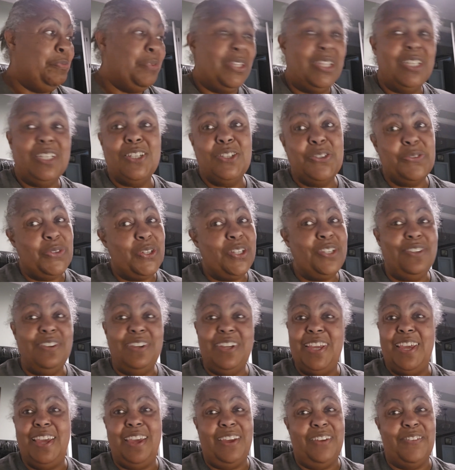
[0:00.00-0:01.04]
But this is what
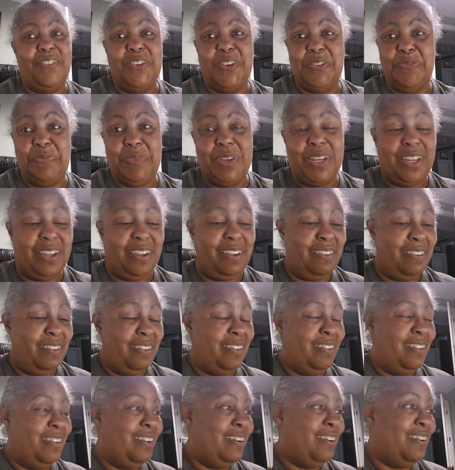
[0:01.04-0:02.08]
you get from me.
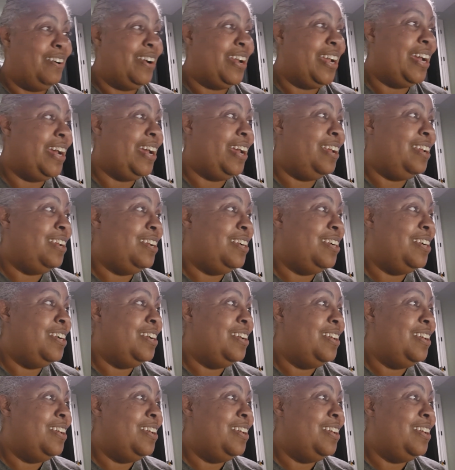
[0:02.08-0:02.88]
Okay?